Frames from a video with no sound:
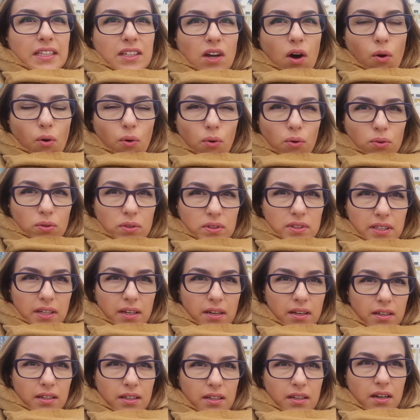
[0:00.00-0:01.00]
old
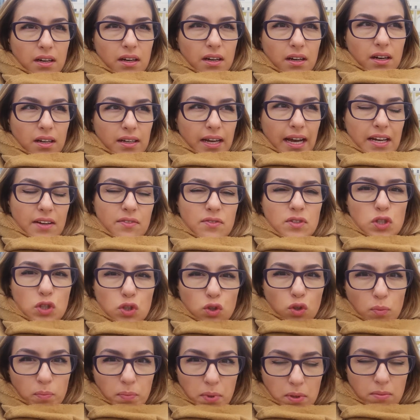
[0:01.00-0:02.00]
kind of
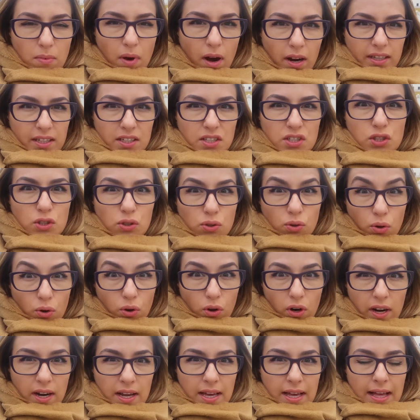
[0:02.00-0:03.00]
supermarket
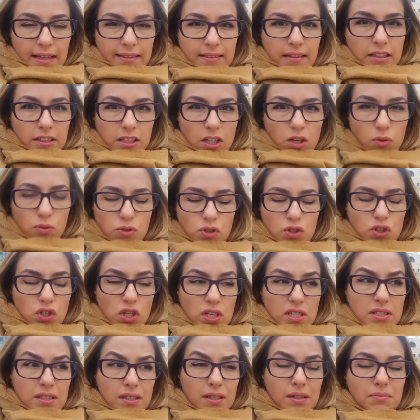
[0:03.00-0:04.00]
store that looks
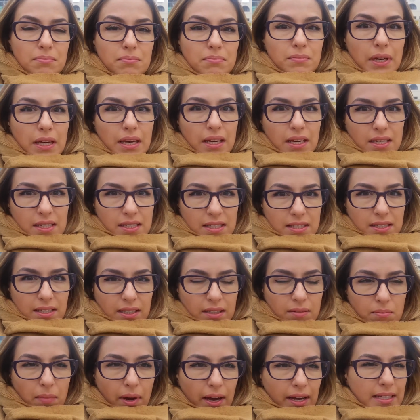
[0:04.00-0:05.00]
just
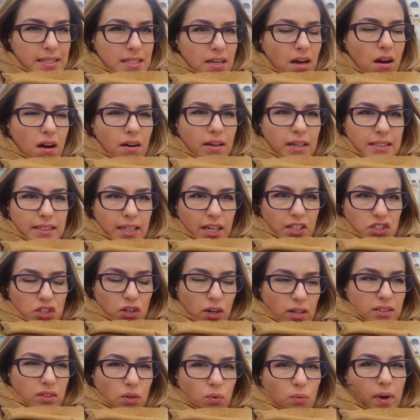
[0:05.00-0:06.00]
amazing by its architecture
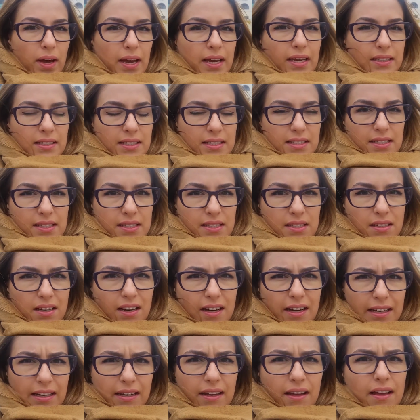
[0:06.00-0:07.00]
and the way it is
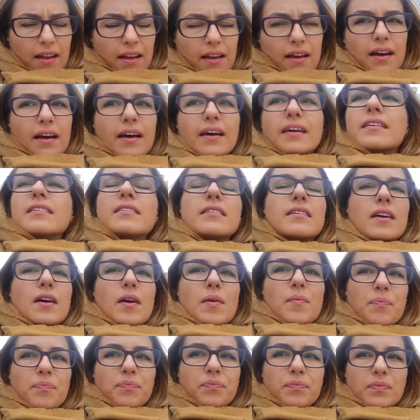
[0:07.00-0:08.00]
inside. And
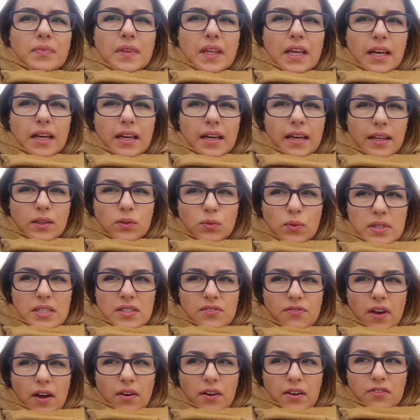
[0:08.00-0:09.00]
it was
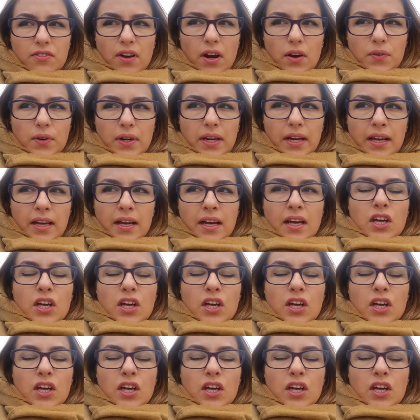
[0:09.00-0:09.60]
very, very